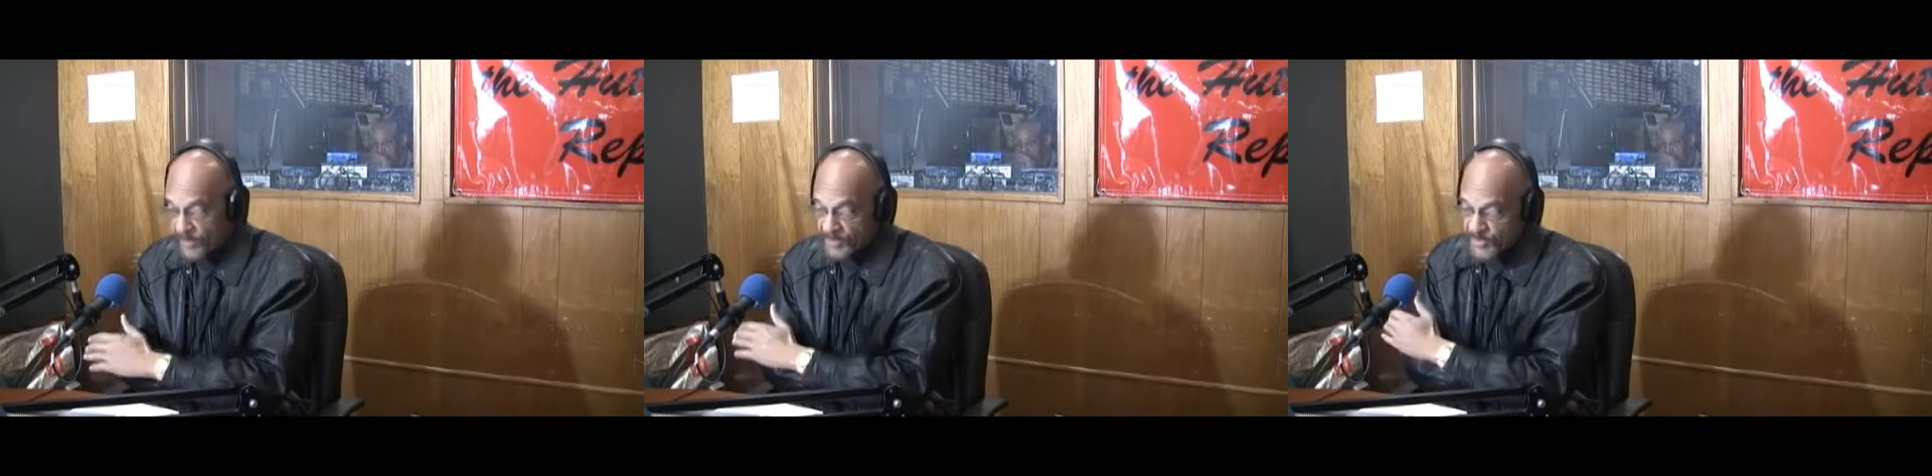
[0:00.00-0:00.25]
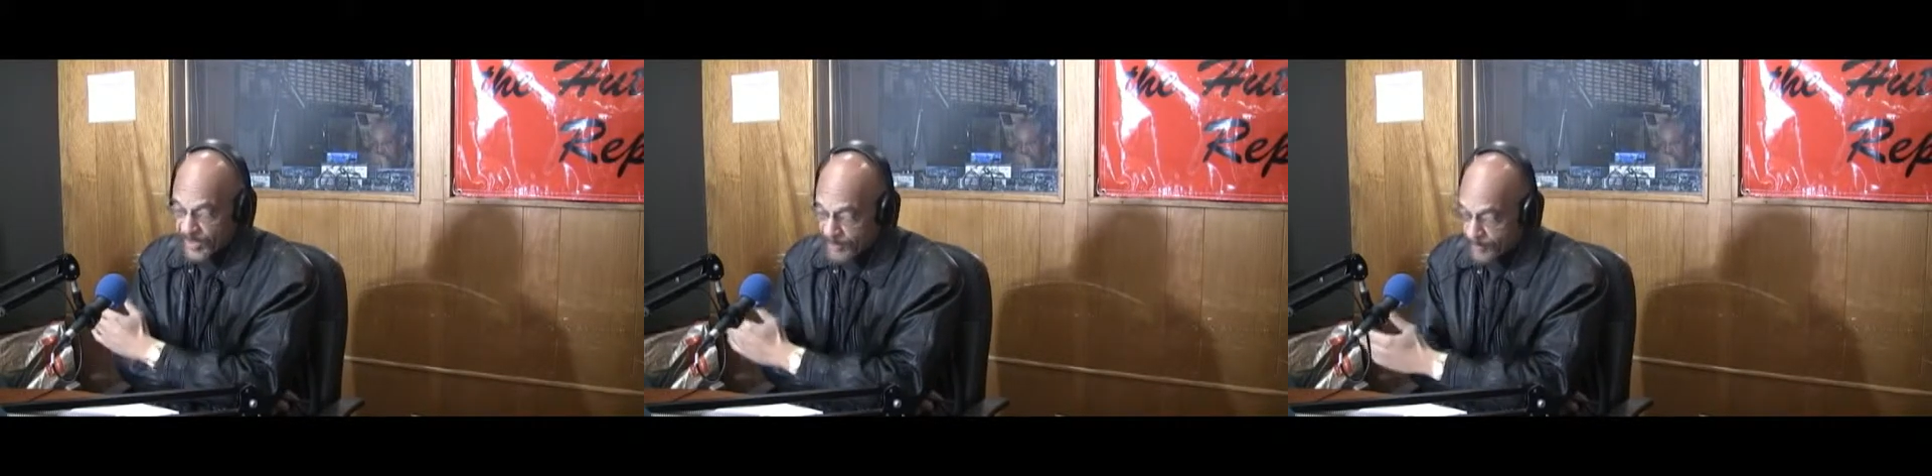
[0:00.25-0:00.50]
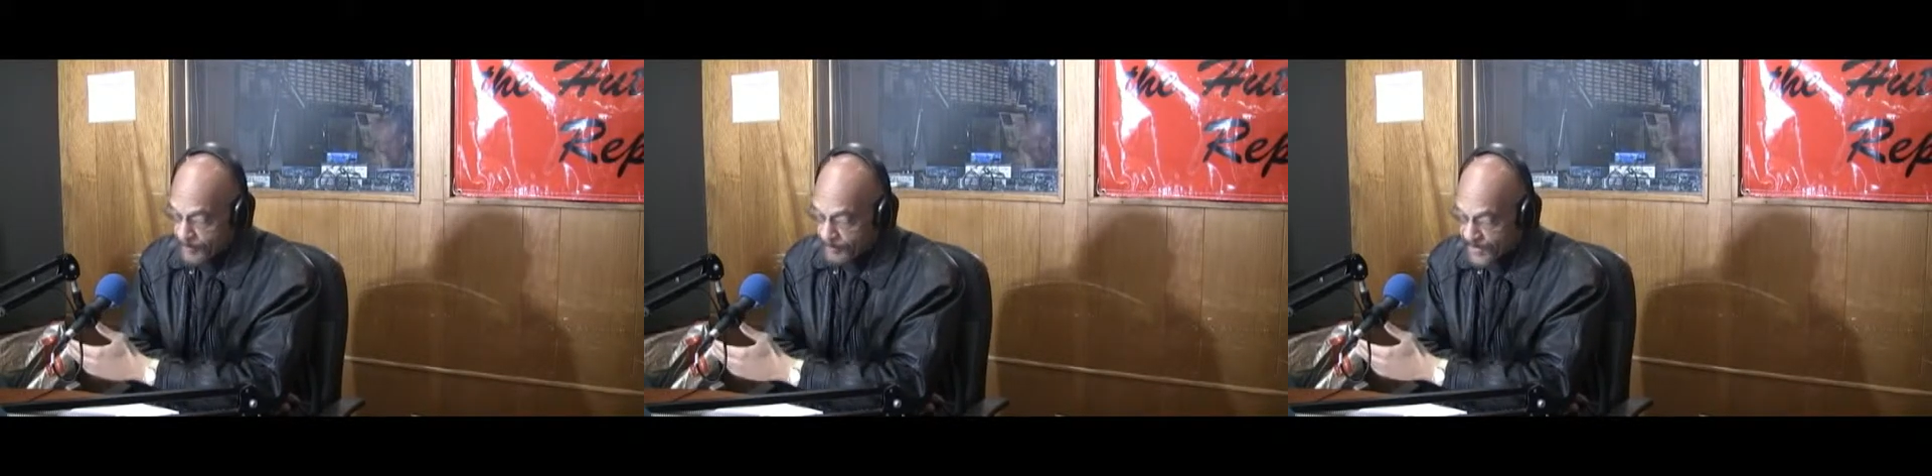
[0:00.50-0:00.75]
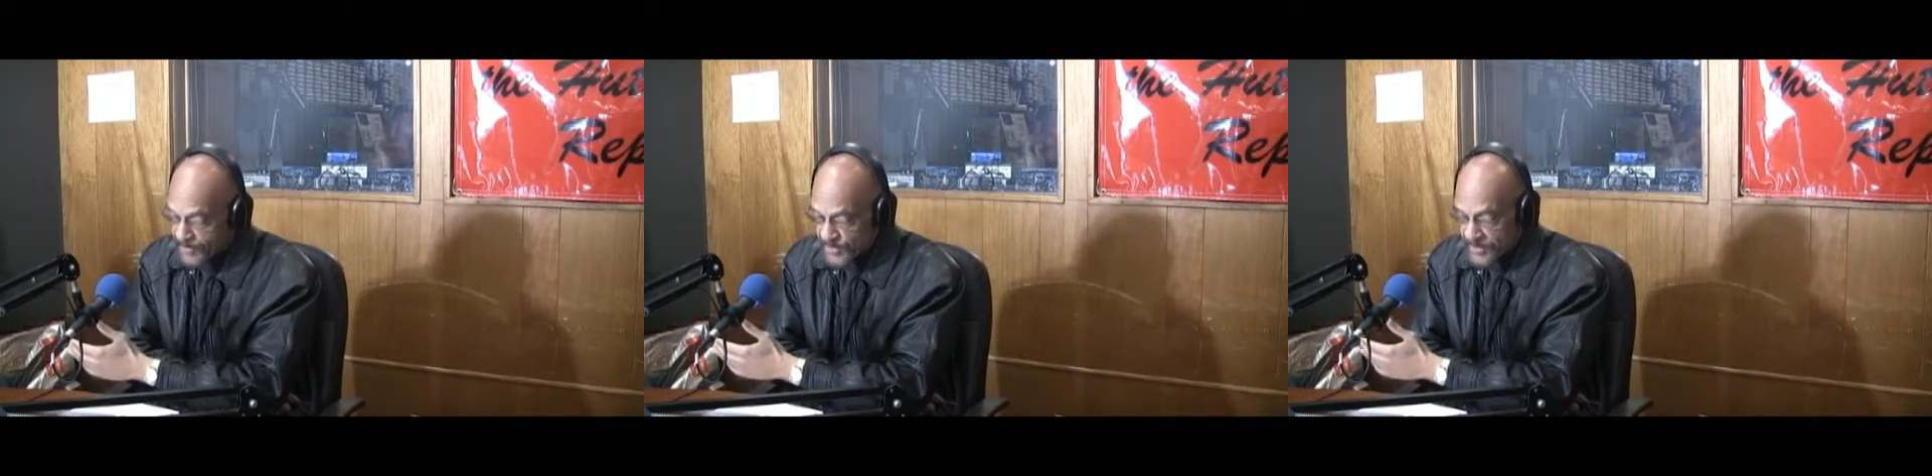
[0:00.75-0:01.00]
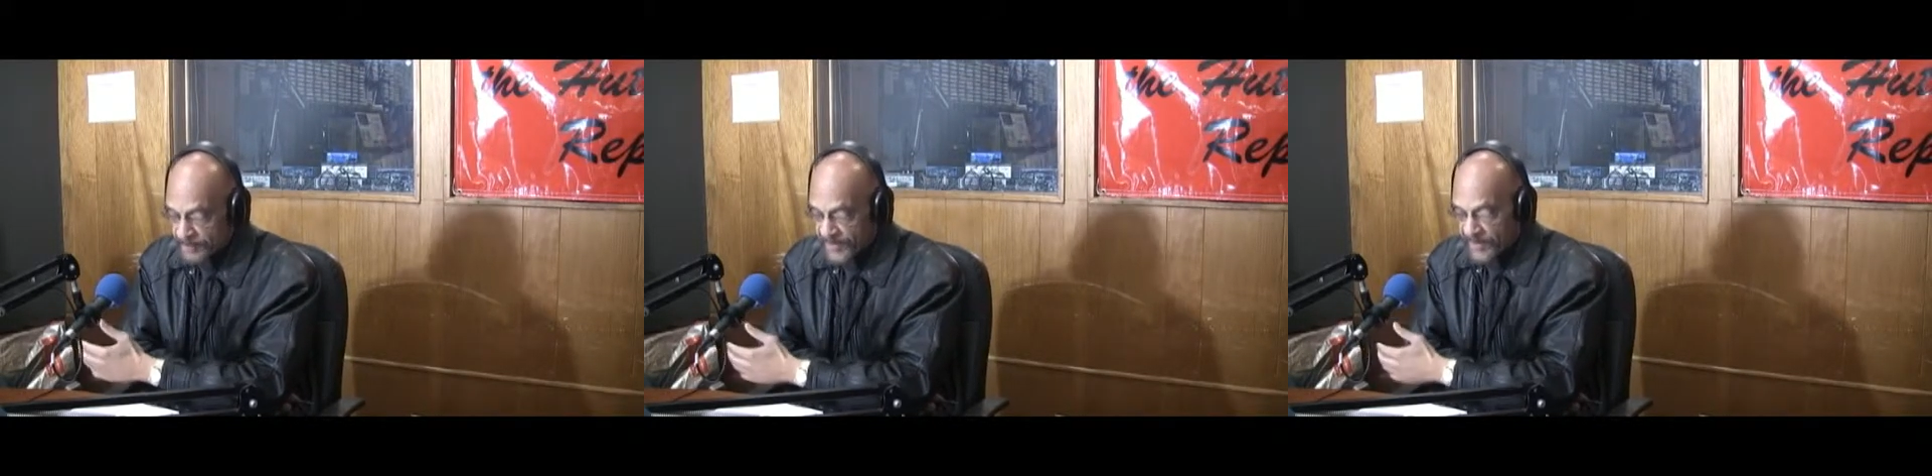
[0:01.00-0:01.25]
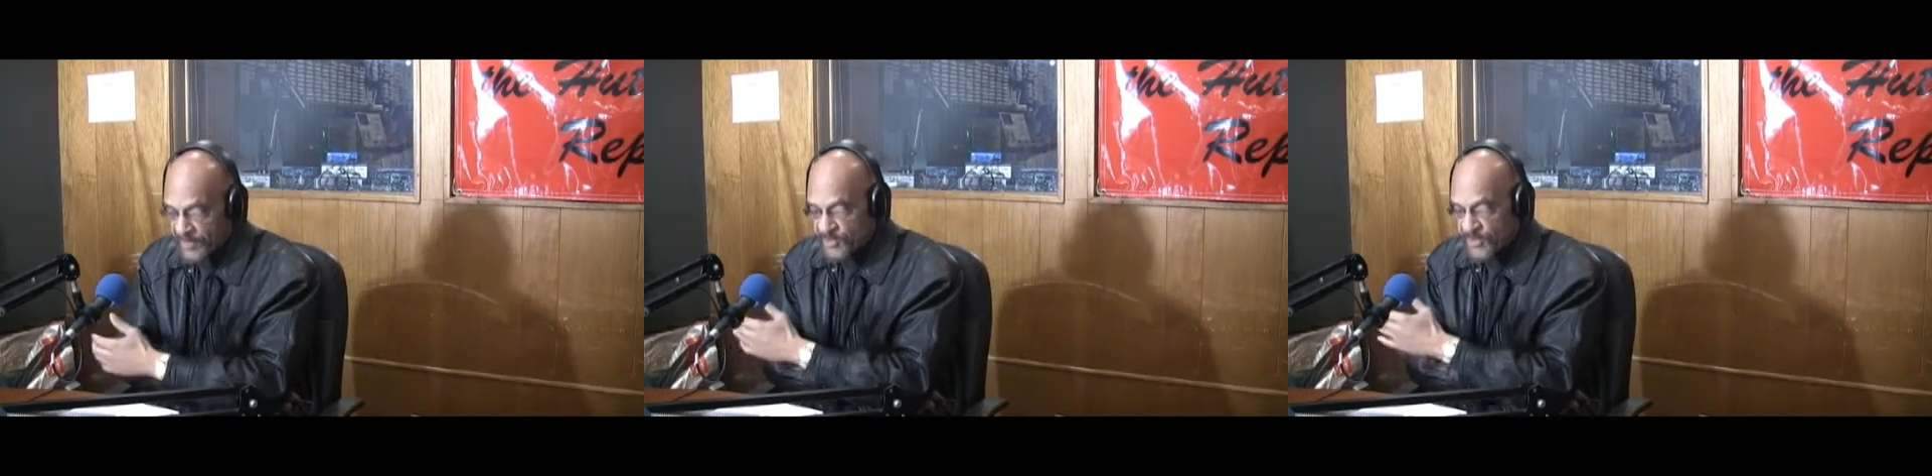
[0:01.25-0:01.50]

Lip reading: the general budget is